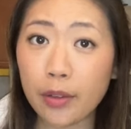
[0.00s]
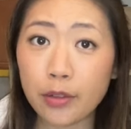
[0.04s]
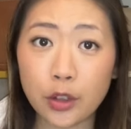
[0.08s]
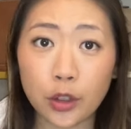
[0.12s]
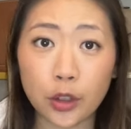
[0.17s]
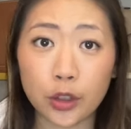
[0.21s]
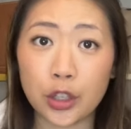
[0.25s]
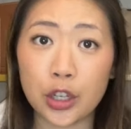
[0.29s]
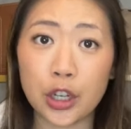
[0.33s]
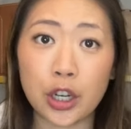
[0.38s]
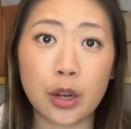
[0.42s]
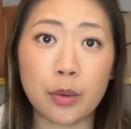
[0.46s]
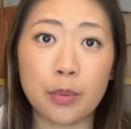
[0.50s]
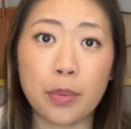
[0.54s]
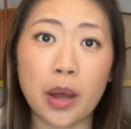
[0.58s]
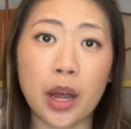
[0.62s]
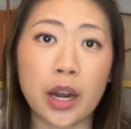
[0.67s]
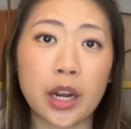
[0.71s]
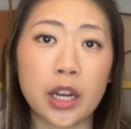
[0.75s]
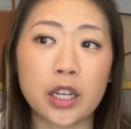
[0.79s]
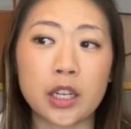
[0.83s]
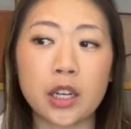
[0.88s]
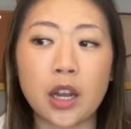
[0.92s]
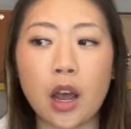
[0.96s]
Dolce
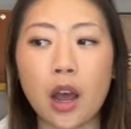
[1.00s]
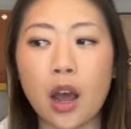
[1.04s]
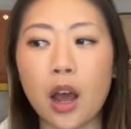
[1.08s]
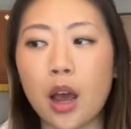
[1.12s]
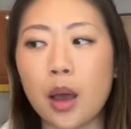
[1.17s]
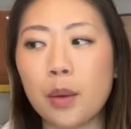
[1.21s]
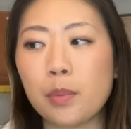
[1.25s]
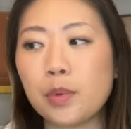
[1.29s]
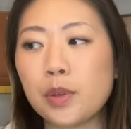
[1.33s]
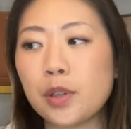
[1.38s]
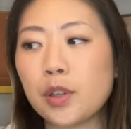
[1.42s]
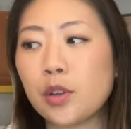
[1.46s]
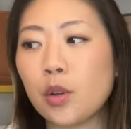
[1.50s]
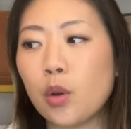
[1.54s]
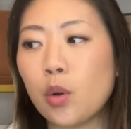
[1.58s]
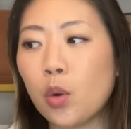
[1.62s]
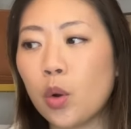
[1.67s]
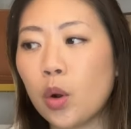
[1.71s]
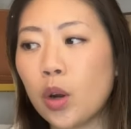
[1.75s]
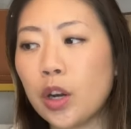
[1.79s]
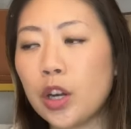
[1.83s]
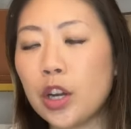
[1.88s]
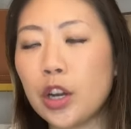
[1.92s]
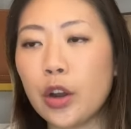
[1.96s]
Gabbana tops,
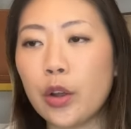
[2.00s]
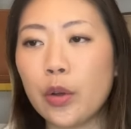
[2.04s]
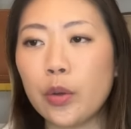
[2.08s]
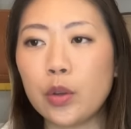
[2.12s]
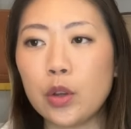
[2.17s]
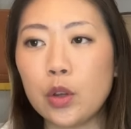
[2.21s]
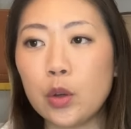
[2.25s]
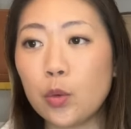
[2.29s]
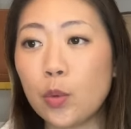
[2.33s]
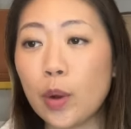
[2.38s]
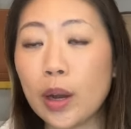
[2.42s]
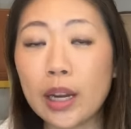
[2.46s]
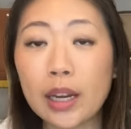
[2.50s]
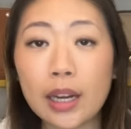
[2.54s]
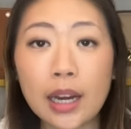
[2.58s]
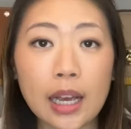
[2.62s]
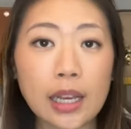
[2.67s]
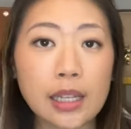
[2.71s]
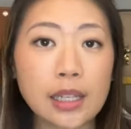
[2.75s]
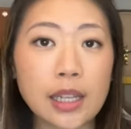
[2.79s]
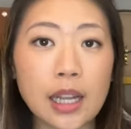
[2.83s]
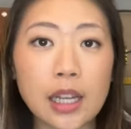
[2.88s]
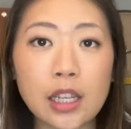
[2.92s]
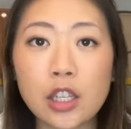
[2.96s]
or, you know, you
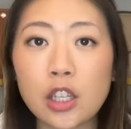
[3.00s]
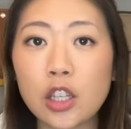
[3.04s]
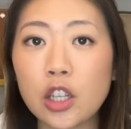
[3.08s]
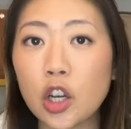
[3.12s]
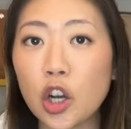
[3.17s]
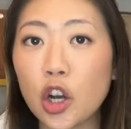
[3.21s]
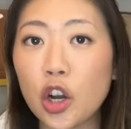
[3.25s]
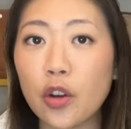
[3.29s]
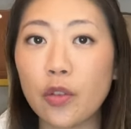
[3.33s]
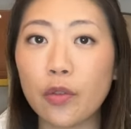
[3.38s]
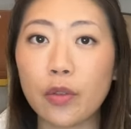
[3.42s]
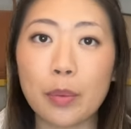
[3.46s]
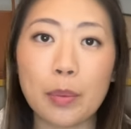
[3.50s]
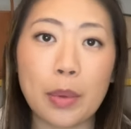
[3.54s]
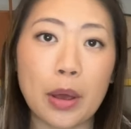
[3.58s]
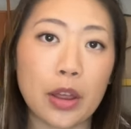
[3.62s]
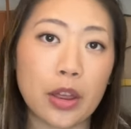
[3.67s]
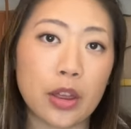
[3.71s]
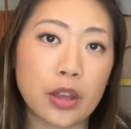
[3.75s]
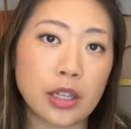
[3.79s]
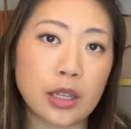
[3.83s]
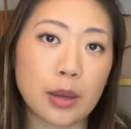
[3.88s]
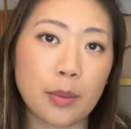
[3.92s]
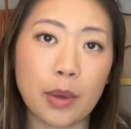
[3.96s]
recognize that skirt from a,
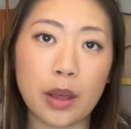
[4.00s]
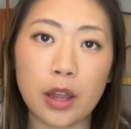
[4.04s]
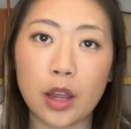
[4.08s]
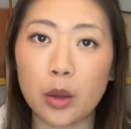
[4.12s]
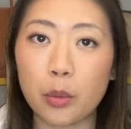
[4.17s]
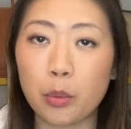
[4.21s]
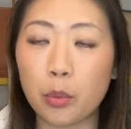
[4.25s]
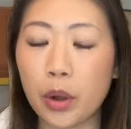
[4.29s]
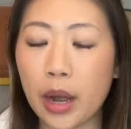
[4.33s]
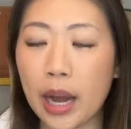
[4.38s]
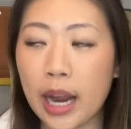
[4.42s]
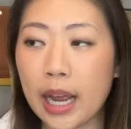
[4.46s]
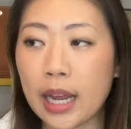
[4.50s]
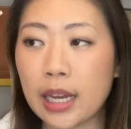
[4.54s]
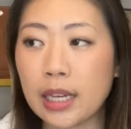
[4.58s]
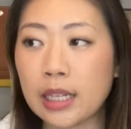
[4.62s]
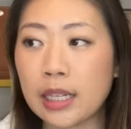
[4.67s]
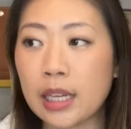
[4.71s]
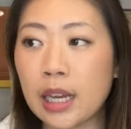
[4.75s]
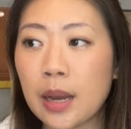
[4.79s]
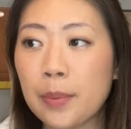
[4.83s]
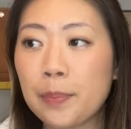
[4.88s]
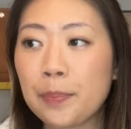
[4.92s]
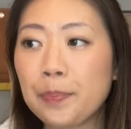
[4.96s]
some other brand.
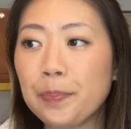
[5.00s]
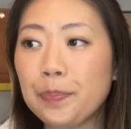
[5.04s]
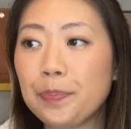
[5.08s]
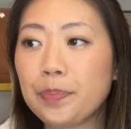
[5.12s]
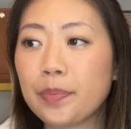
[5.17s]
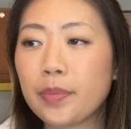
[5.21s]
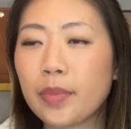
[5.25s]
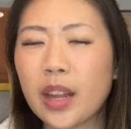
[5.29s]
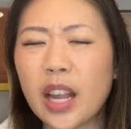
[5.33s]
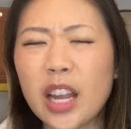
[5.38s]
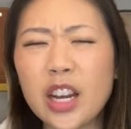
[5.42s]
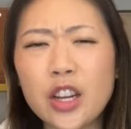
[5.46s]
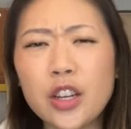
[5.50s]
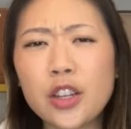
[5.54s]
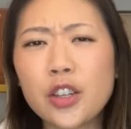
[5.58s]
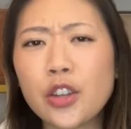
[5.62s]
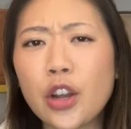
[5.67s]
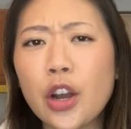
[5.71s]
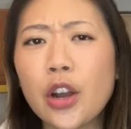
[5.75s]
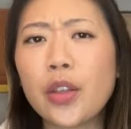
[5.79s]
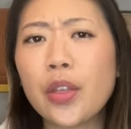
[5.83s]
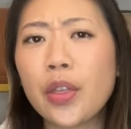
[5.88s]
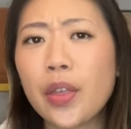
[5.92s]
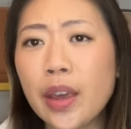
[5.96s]
And you
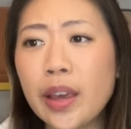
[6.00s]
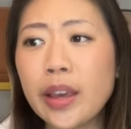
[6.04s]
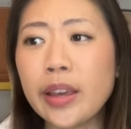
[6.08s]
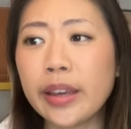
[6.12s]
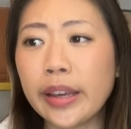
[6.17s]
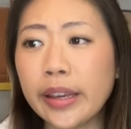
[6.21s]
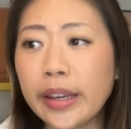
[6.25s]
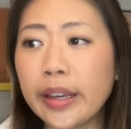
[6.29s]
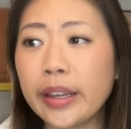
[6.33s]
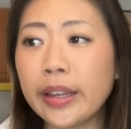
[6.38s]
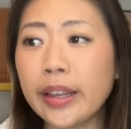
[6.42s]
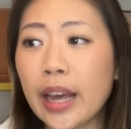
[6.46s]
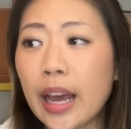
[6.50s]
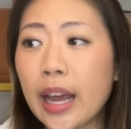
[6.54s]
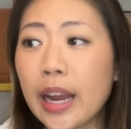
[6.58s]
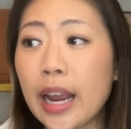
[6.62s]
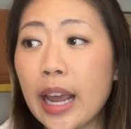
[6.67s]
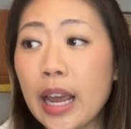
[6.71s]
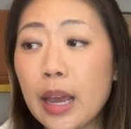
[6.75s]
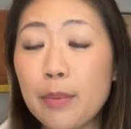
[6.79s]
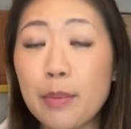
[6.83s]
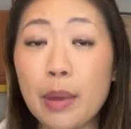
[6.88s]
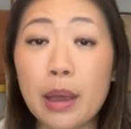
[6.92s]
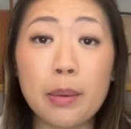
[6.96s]
start thinking that,
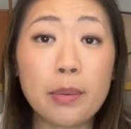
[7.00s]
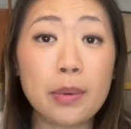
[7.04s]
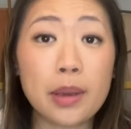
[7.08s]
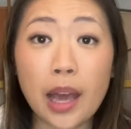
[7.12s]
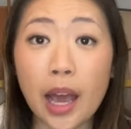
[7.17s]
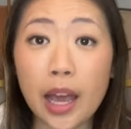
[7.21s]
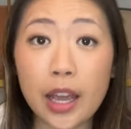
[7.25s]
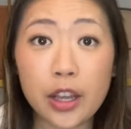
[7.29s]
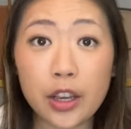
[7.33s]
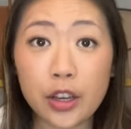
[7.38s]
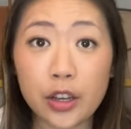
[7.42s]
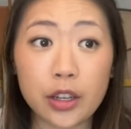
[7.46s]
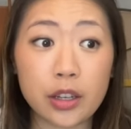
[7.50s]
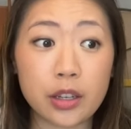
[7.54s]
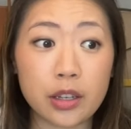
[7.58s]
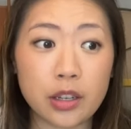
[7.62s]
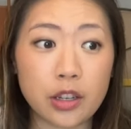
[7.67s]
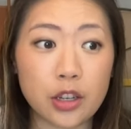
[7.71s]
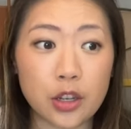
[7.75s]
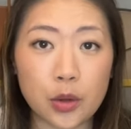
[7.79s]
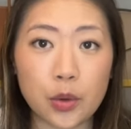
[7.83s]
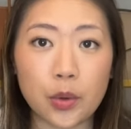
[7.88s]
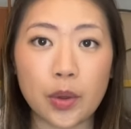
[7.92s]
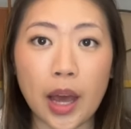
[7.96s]
hey, maybe I could
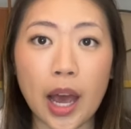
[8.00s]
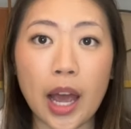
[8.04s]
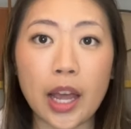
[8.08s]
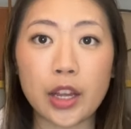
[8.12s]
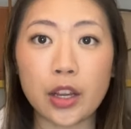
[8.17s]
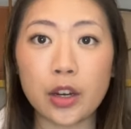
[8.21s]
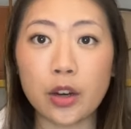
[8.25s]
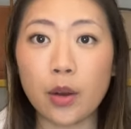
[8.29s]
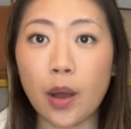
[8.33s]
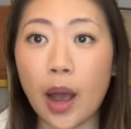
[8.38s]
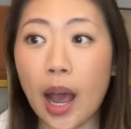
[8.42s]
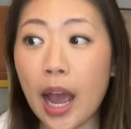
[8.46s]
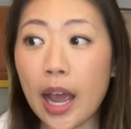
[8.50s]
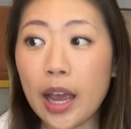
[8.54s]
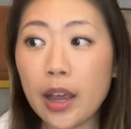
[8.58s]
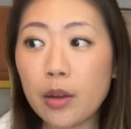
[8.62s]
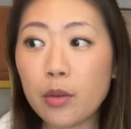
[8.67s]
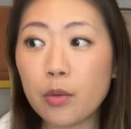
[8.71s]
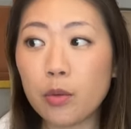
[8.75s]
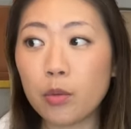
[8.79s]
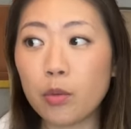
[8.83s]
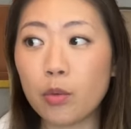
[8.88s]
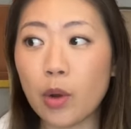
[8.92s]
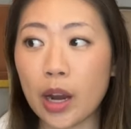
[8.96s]
do that. You know,
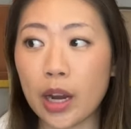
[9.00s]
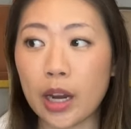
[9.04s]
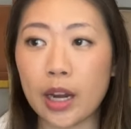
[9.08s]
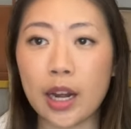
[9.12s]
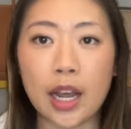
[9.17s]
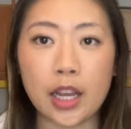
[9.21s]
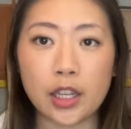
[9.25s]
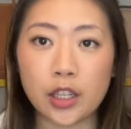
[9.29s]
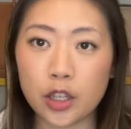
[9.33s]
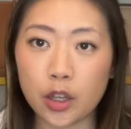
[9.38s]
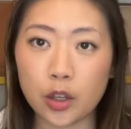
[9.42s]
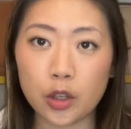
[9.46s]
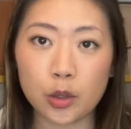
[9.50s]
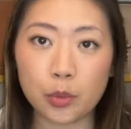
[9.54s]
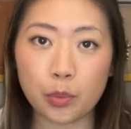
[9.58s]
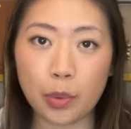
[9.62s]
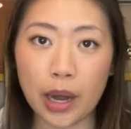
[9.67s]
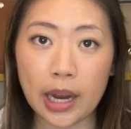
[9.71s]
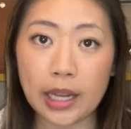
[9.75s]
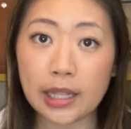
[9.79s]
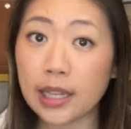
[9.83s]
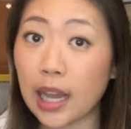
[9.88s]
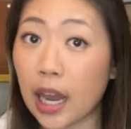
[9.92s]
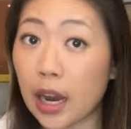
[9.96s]
I recognize those
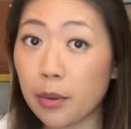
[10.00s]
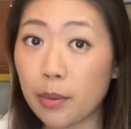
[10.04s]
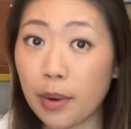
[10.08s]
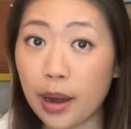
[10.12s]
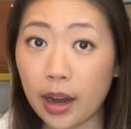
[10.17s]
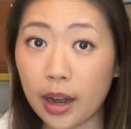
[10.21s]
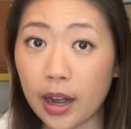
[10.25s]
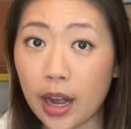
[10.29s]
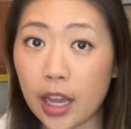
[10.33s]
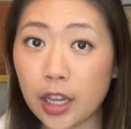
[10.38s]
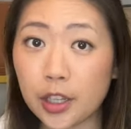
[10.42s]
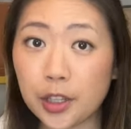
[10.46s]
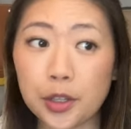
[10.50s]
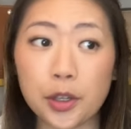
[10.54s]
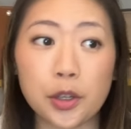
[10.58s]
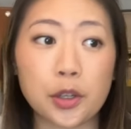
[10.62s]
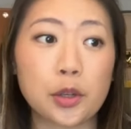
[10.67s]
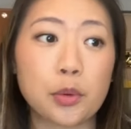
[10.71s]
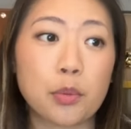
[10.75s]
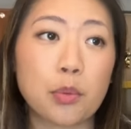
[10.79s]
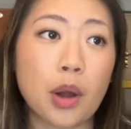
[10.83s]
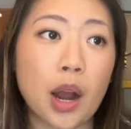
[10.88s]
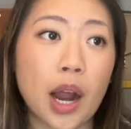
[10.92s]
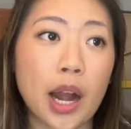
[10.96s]
brands, I recognize those
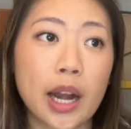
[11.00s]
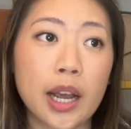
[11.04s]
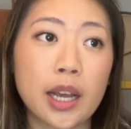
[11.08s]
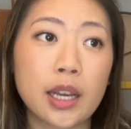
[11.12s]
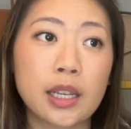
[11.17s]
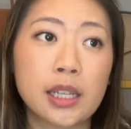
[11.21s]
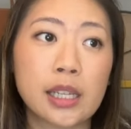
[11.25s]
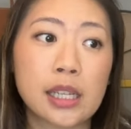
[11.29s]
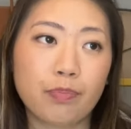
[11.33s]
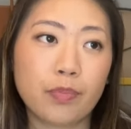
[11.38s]
products.